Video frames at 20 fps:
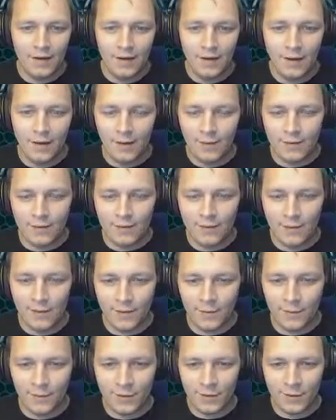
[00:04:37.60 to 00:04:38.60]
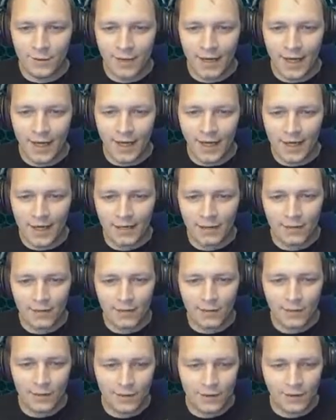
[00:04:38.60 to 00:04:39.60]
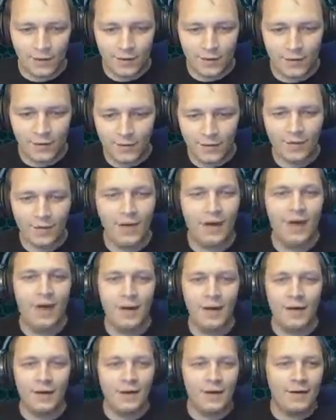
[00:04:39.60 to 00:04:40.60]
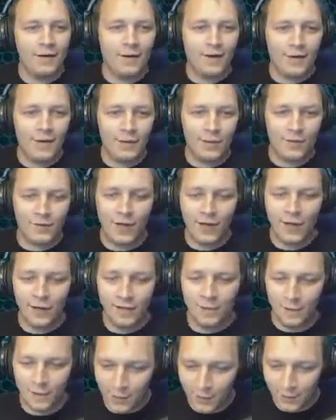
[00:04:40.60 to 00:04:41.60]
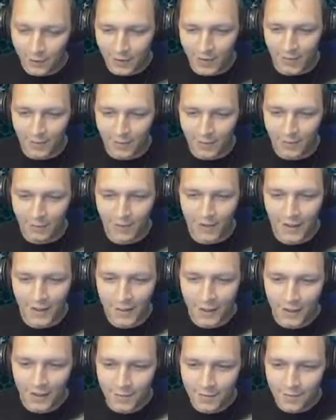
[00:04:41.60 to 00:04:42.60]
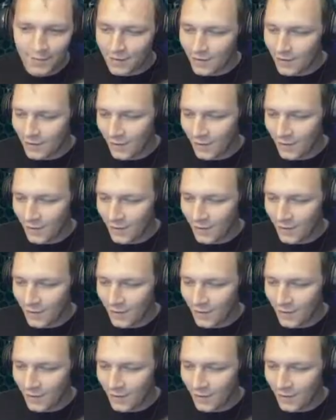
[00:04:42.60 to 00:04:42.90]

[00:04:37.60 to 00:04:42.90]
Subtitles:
I was the one that was using the hacking tools and stuff, and it was really fun doing the little mini games.